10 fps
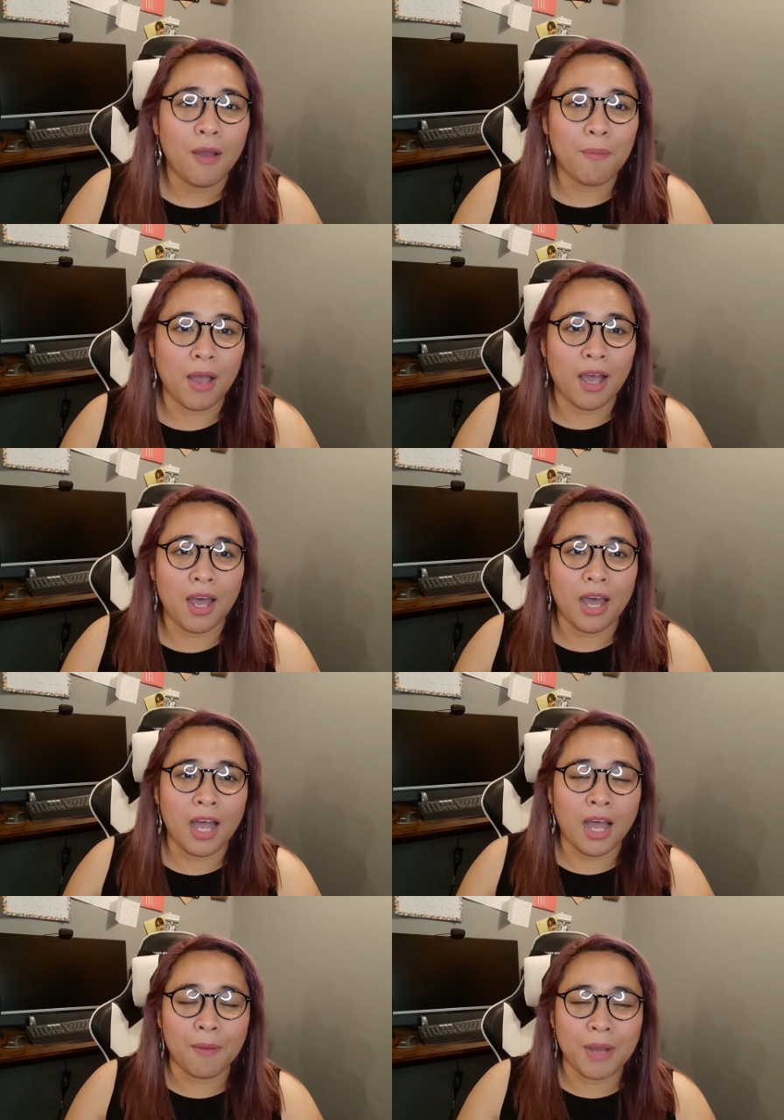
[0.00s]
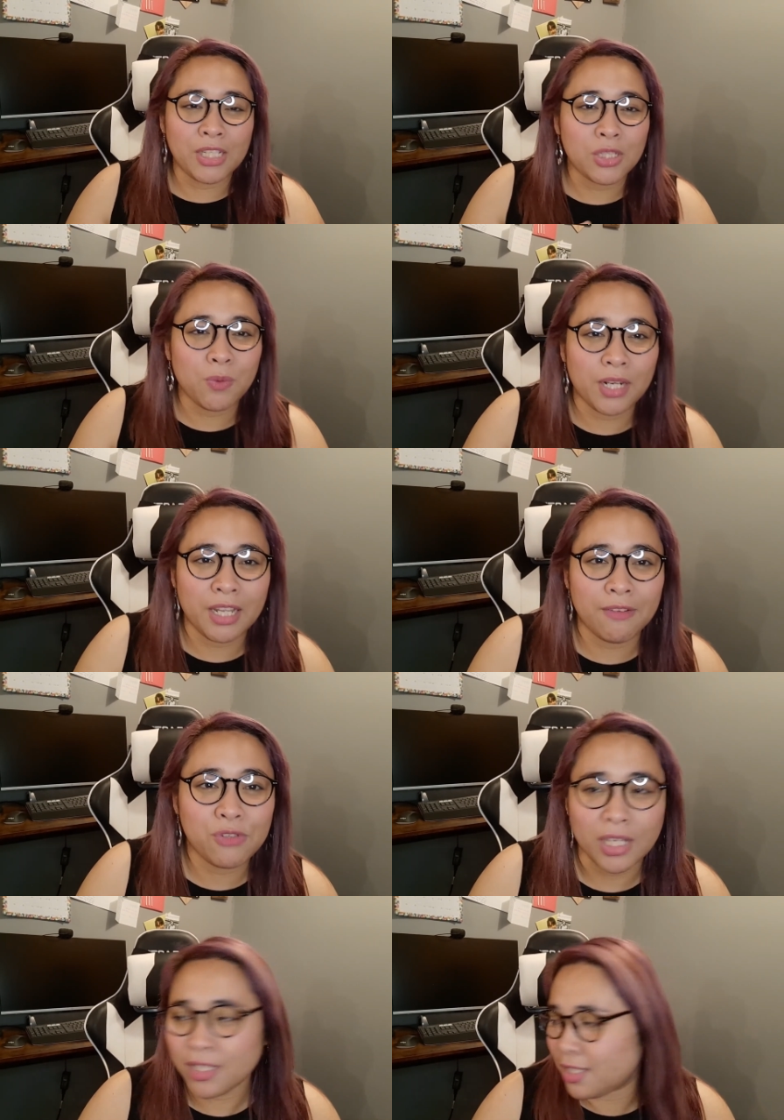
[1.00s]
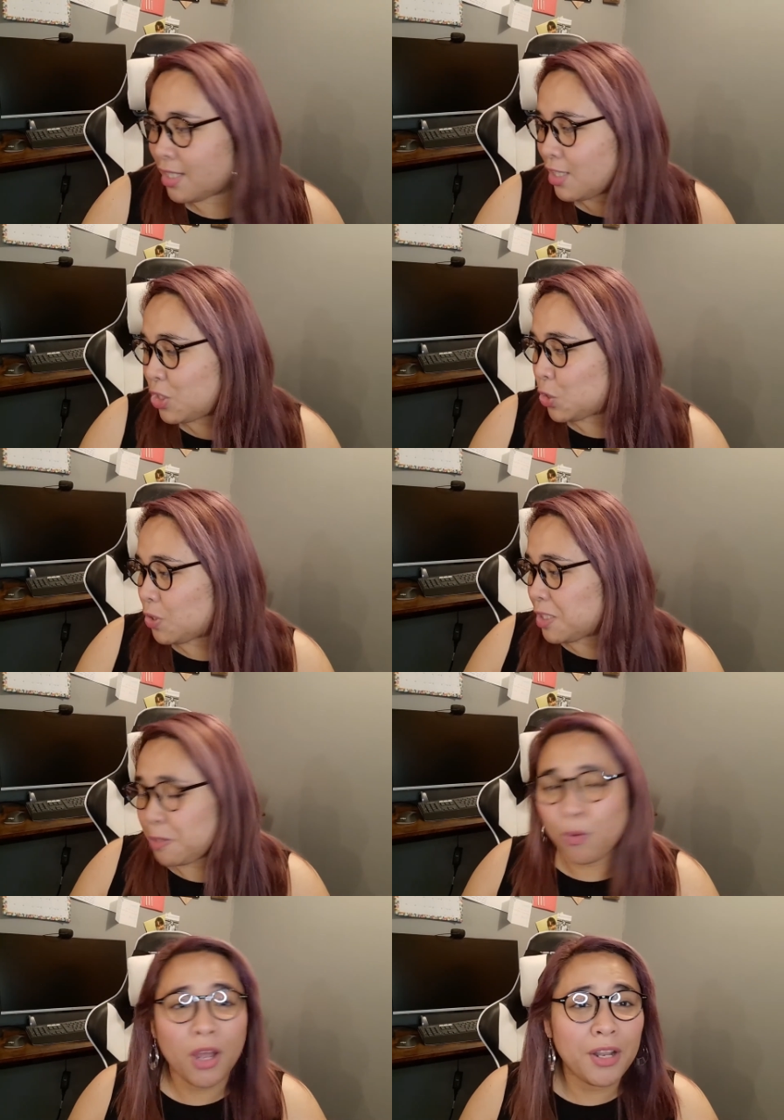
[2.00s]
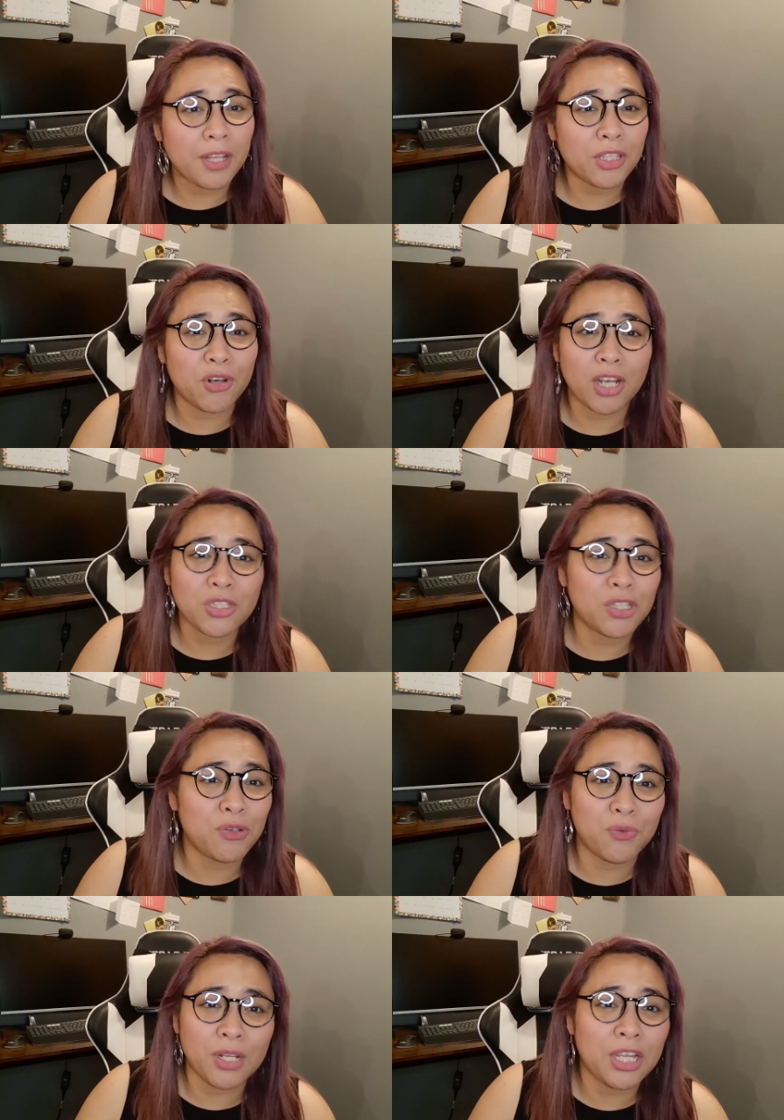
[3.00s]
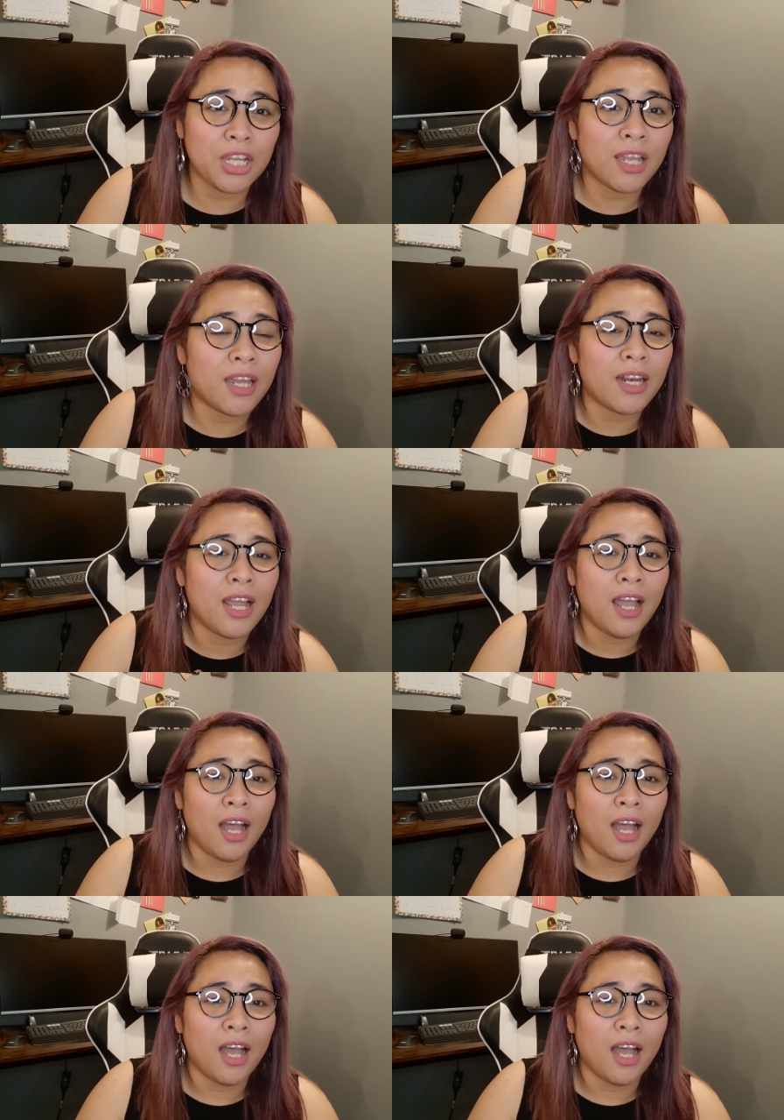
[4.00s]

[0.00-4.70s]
but um, I just want to give justice to this product they're actually really good